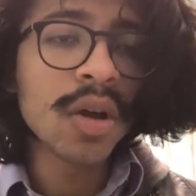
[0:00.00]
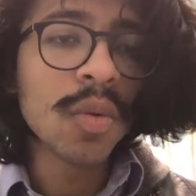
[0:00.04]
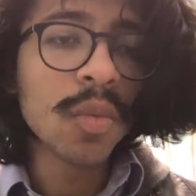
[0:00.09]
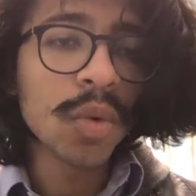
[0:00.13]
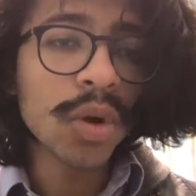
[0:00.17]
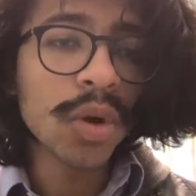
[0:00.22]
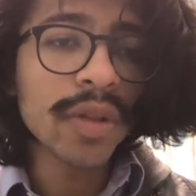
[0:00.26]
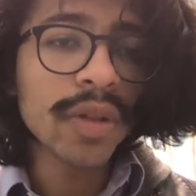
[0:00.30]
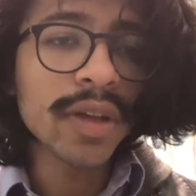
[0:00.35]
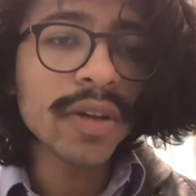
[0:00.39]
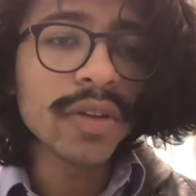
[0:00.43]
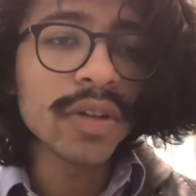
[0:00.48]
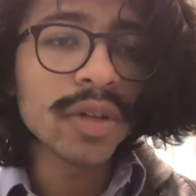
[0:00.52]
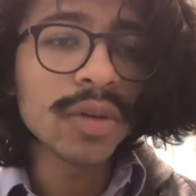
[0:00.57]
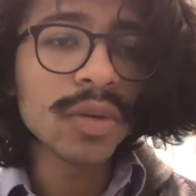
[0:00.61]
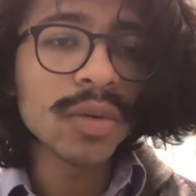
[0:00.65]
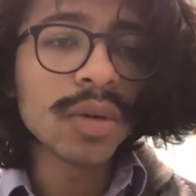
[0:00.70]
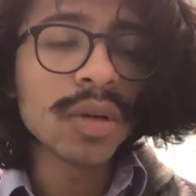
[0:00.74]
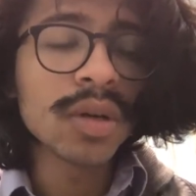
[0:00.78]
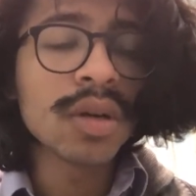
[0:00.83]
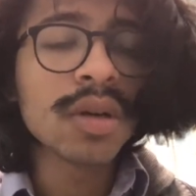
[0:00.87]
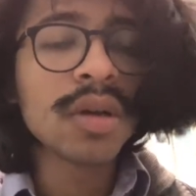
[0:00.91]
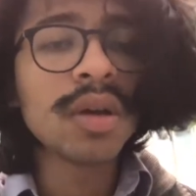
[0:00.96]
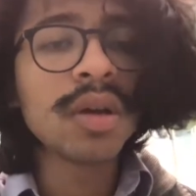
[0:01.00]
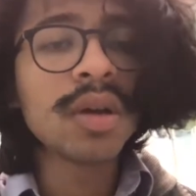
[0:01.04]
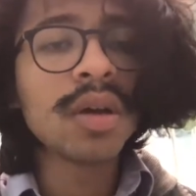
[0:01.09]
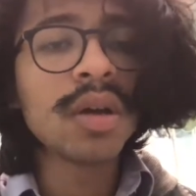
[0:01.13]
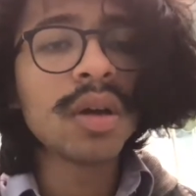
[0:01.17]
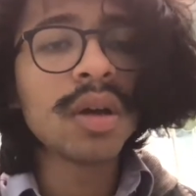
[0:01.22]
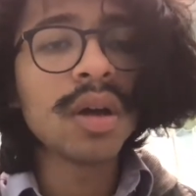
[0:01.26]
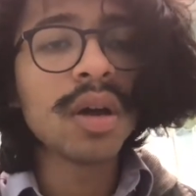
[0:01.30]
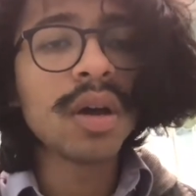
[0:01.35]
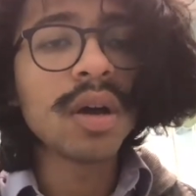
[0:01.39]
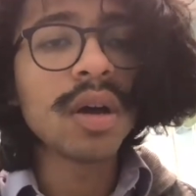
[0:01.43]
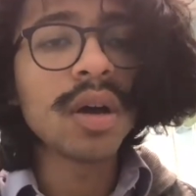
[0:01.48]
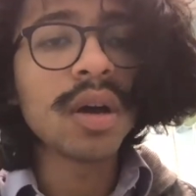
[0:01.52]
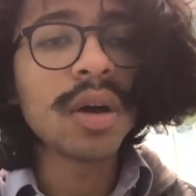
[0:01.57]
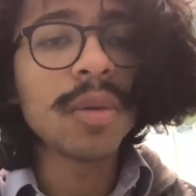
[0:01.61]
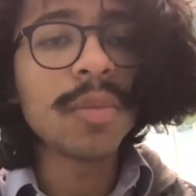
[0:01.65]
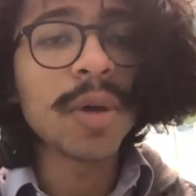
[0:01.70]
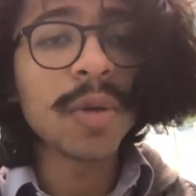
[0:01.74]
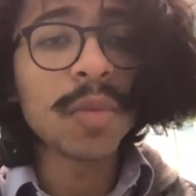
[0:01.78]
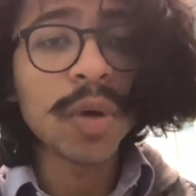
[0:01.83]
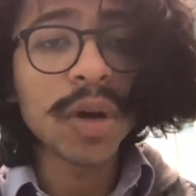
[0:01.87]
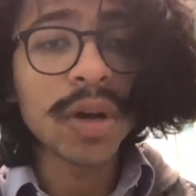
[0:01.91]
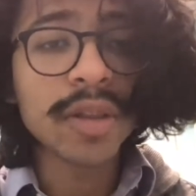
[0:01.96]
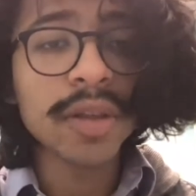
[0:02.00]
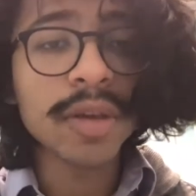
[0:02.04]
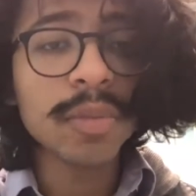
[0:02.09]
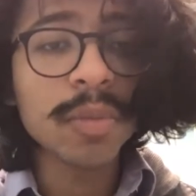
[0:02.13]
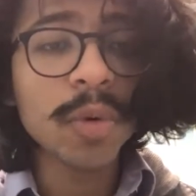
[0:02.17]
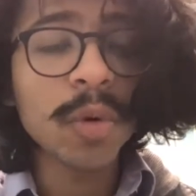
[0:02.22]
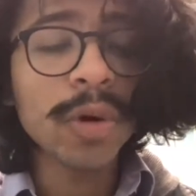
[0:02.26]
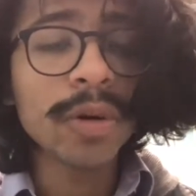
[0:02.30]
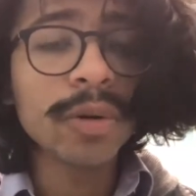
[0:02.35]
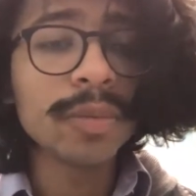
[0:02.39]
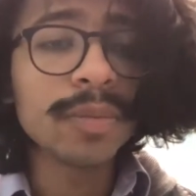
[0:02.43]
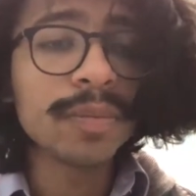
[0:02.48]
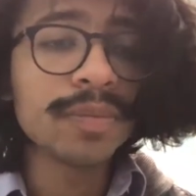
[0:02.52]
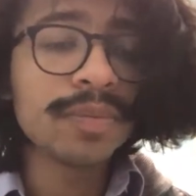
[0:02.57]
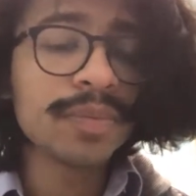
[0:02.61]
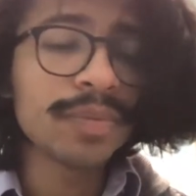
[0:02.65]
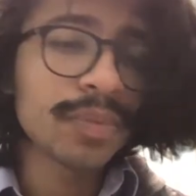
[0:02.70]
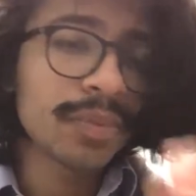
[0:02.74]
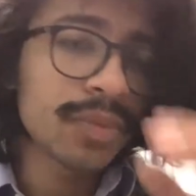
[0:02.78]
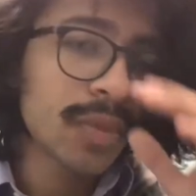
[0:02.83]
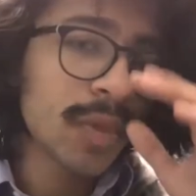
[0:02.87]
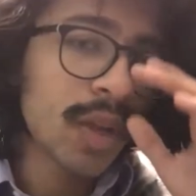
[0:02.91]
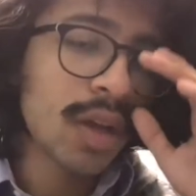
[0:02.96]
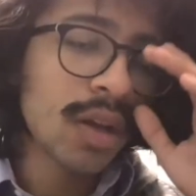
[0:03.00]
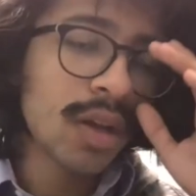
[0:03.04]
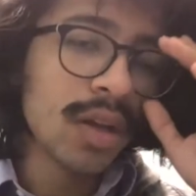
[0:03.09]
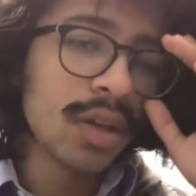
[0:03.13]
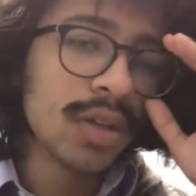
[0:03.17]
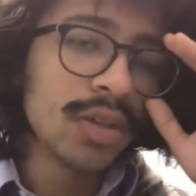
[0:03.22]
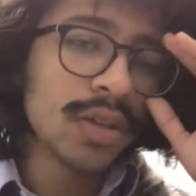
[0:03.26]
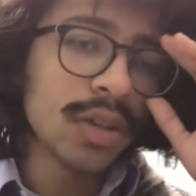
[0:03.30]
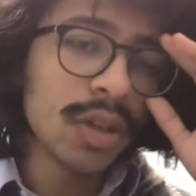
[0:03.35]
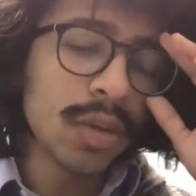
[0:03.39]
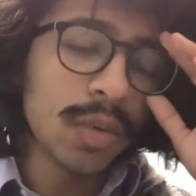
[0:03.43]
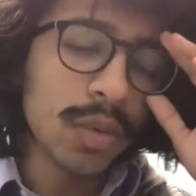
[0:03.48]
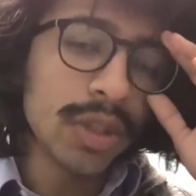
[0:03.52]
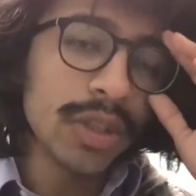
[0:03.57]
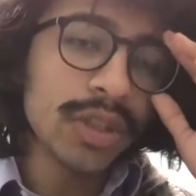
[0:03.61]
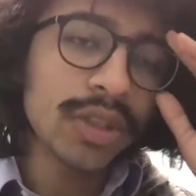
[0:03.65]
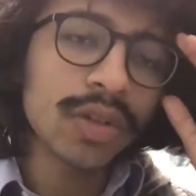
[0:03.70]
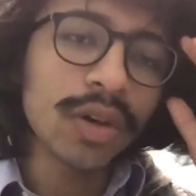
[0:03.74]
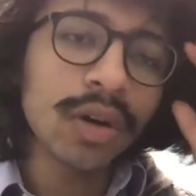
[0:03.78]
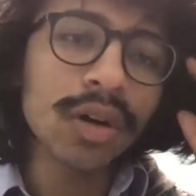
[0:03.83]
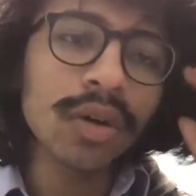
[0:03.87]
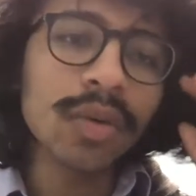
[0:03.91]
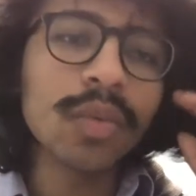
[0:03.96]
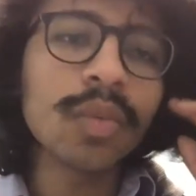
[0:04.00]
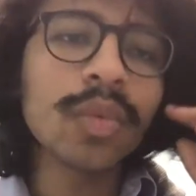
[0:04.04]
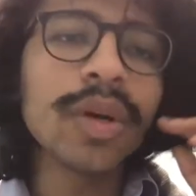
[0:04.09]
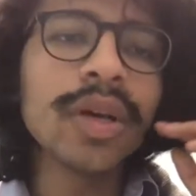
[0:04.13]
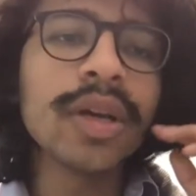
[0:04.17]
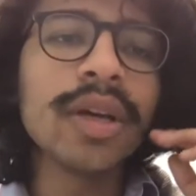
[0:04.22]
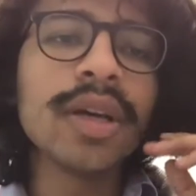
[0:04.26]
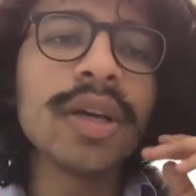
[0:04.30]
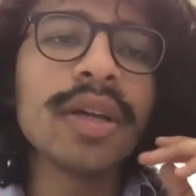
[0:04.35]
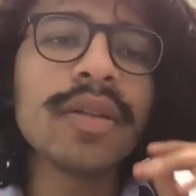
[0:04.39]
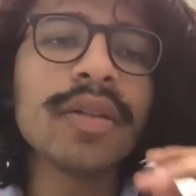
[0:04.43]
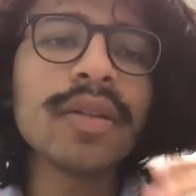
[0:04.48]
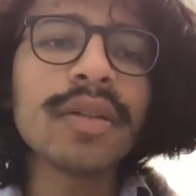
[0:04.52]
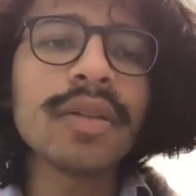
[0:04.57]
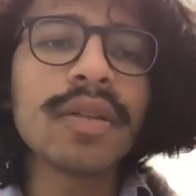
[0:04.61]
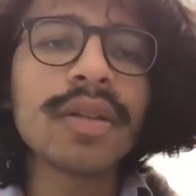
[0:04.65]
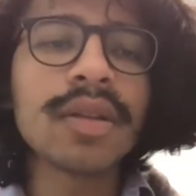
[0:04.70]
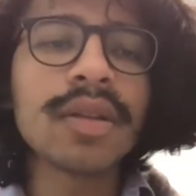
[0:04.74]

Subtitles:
What do they do, and why are they important? So we start with